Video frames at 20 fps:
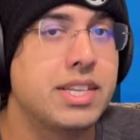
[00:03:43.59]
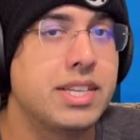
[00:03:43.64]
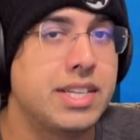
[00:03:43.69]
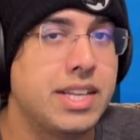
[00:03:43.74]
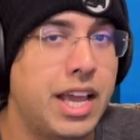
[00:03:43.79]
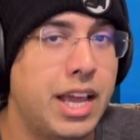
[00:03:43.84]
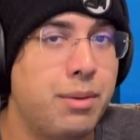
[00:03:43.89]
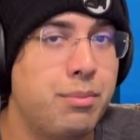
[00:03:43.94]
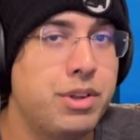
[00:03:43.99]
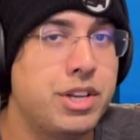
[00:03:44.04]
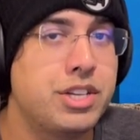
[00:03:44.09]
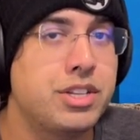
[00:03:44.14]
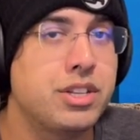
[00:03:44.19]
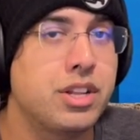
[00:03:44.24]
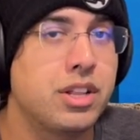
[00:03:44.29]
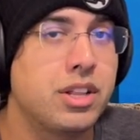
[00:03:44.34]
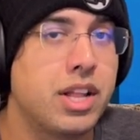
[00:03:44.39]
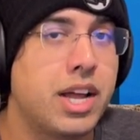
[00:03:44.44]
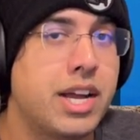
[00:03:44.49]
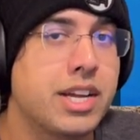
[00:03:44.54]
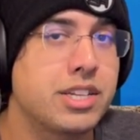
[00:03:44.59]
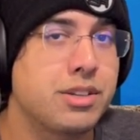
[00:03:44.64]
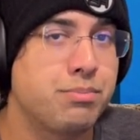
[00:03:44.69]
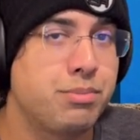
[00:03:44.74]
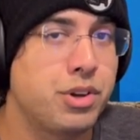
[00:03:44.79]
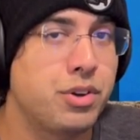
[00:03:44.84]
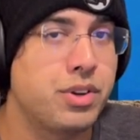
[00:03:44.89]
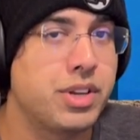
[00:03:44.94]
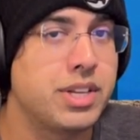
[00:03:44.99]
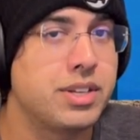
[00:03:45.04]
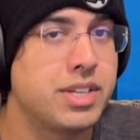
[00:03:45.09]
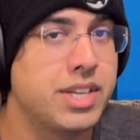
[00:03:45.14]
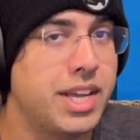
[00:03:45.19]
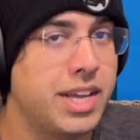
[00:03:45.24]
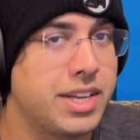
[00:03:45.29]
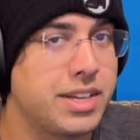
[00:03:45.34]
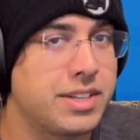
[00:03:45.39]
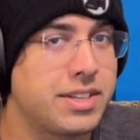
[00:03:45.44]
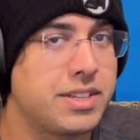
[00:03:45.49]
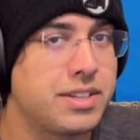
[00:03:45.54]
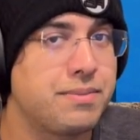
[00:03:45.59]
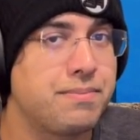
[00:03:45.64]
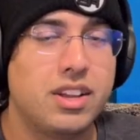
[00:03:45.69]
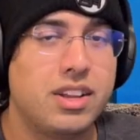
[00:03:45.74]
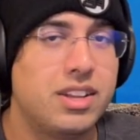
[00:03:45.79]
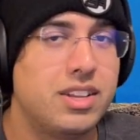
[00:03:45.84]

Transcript: damage the locked opponent takes.